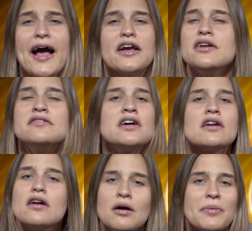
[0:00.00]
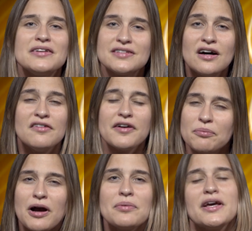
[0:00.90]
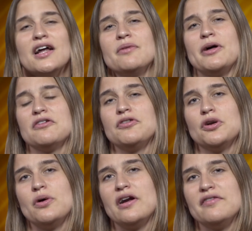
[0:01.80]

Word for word: I could have done it all myself and probably gotten a better photo out